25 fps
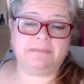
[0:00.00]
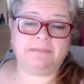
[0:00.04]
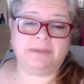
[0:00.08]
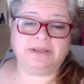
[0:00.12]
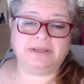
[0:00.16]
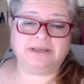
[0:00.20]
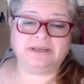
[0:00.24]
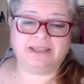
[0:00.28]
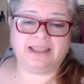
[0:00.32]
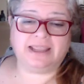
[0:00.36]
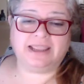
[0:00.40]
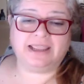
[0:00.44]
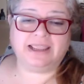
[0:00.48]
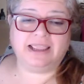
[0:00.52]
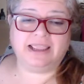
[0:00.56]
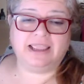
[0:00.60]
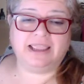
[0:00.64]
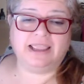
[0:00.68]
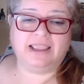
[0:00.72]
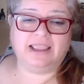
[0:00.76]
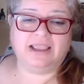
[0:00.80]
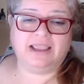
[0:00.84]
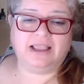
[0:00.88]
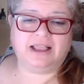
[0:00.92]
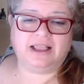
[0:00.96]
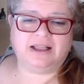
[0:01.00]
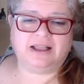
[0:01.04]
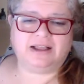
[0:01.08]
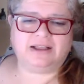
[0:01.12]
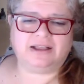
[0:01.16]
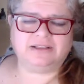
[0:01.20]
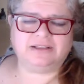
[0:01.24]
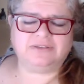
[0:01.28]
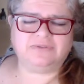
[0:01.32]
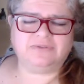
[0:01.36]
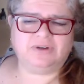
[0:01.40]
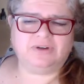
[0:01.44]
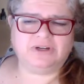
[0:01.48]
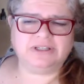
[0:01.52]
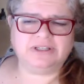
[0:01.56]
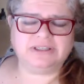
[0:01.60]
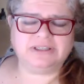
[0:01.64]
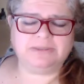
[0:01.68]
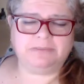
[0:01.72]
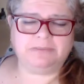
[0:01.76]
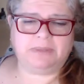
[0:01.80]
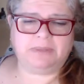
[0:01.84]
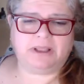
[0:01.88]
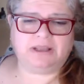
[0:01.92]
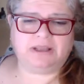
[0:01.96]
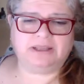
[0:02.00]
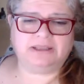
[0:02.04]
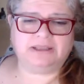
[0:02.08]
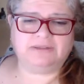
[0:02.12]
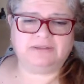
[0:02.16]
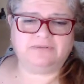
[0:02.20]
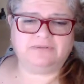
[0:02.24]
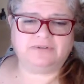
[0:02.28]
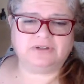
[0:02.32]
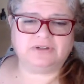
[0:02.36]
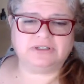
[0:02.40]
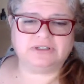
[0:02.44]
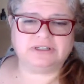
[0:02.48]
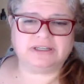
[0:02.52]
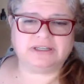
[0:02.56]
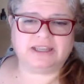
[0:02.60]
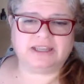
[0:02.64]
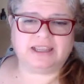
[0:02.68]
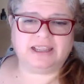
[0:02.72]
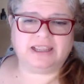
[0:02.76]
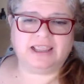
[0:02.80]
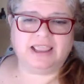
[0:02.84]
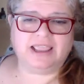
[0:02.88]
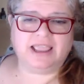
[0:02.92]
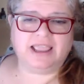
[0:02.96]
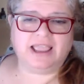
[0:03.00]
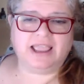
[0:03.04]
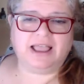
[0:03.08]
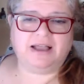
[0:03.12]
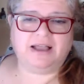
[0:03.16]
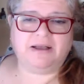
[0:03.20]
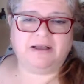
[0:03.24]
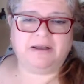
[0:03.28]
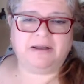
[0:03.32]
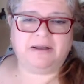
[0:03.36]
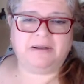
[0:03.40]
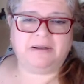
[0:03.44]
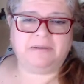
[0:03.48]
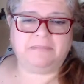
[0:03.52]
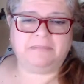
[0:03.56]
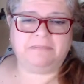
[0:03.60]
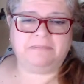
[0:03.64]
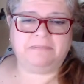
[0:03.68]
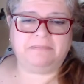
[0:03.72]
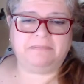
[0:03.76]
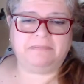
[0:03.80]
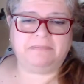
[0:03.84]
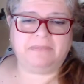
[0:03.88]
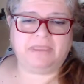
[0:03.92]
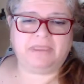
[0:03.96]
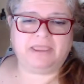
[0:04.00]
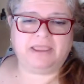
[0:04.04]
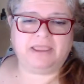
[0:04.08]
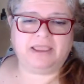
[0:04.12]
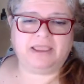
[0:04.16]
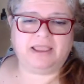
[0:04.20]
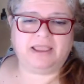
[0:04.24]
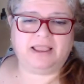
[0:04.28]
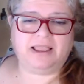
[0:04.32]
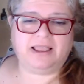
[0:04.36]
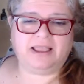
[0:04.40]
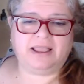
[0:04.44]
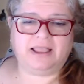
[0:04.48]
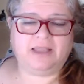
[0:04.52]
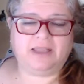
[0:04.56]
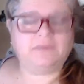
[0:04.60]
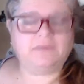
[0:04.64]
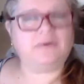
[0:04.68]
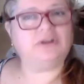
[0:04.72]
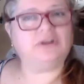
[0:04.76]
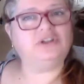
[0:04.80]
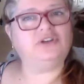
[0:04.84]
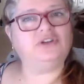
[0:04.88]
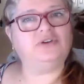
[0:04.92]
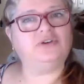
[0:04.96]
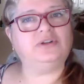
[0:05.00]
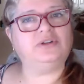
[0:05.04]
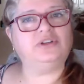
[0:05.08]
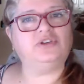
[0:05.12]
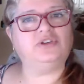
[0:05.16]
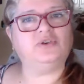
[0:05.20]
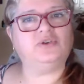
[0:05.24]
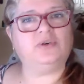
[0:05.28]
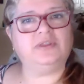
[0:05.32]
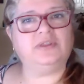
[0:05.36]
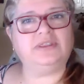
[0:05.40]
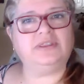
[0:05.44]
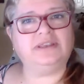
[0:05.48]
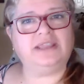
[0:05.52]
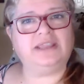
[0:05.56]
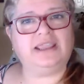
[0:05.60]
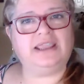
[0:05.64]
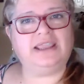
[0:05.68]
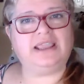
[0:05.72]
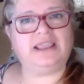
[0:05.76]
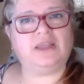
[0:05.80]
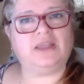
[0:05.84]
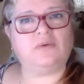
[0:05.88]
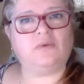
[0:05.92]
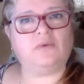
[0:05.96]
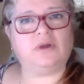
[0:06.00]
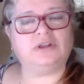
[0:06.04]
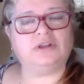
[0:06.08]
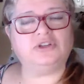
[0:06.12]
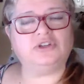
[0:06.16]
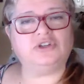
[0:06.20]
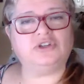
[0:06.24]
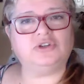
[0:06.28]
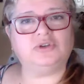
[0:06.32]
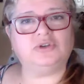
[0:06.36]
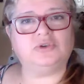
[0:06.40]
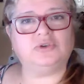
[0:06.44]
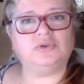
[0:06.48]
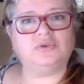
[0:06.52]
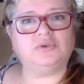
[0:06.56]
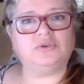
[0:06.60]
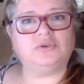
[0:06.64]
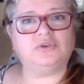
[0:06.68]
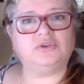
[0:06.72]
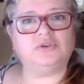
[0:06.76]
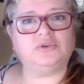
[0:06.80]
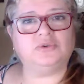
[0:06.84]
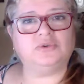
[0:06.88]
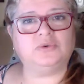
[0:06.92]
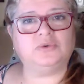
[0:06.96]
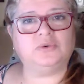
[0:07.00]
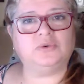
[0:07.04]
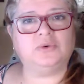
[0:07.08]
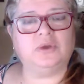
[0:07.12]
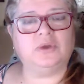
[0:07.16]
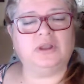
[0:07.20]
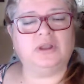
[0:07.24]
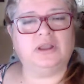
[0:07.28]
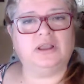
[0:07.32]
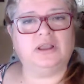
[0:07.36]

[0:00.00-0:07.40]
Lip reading: Monday. It's very symbolic for today. I want you to enjoy the day. I want you to